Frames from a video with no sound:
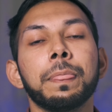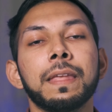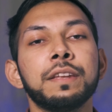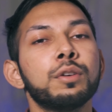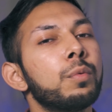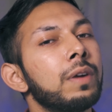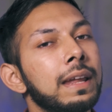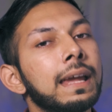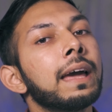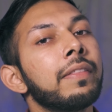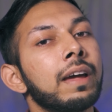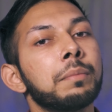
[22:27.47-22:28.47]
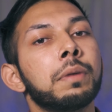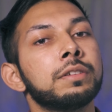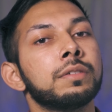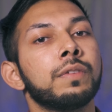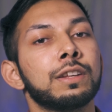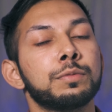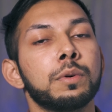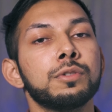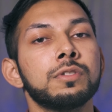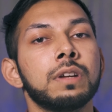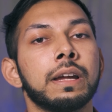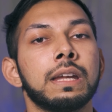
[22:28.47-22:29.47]
you don't really get that much of
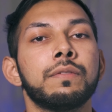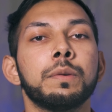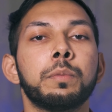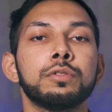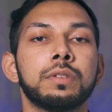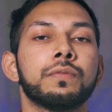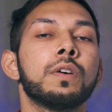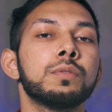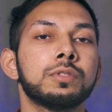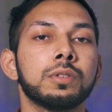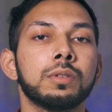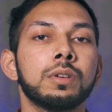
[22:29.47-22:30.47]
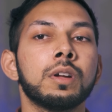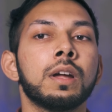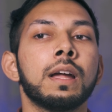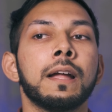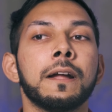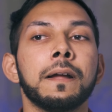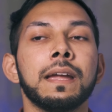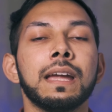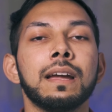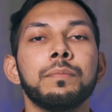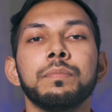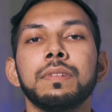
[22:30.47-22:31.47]
exposure like if you post a photo
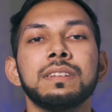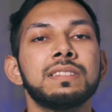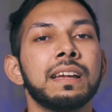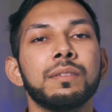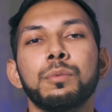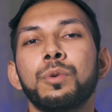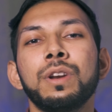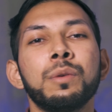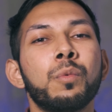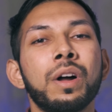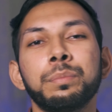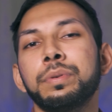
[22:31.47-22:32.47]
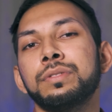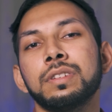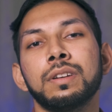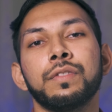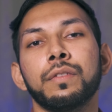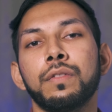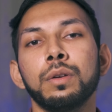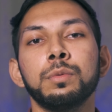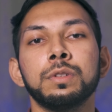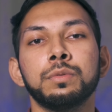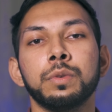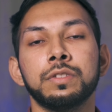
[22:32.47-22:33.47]
yeah, it's like only 1% of your
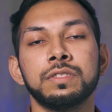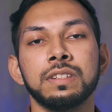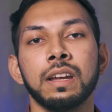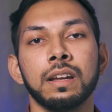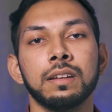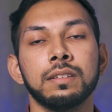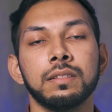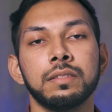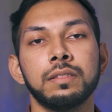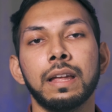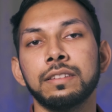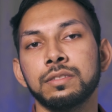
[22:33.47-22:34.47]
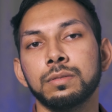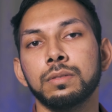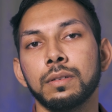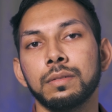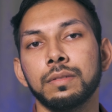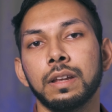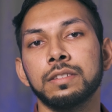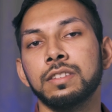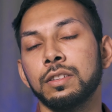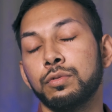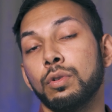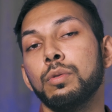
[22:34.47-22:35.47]
followers would see it that's that's
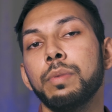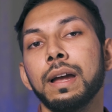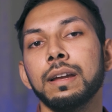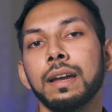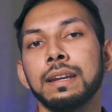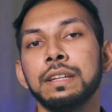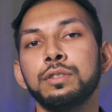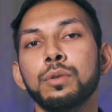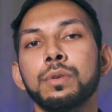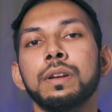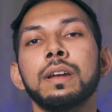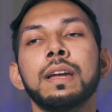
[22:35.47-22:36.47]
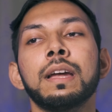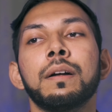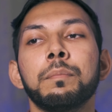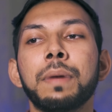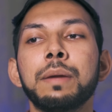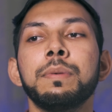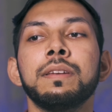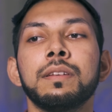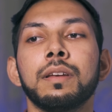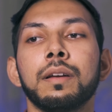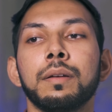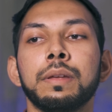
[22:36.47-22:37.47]
the drawback and you don't maybe
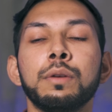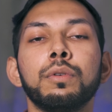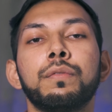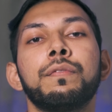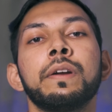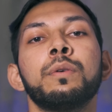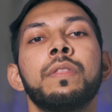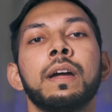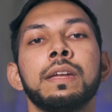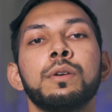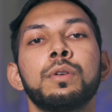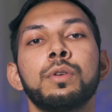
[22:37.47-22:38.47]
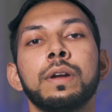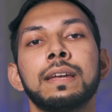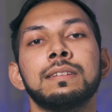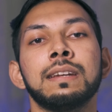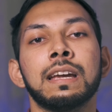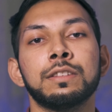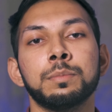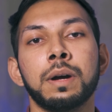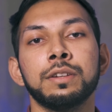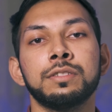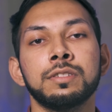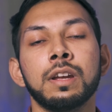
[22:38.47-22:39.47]
you will feel that you're not getting as
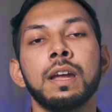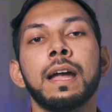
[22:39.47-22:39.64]
much